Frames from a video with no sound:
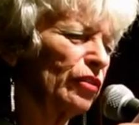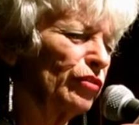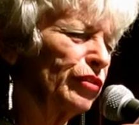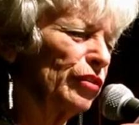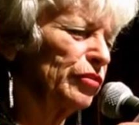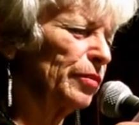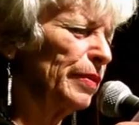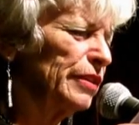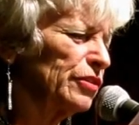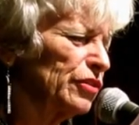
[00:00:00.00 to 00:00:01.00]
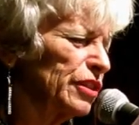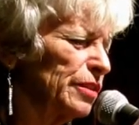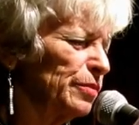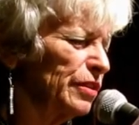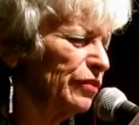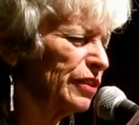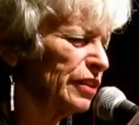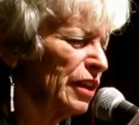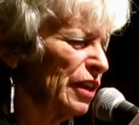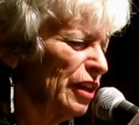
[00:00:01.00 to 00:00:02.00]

although the pictures seem different.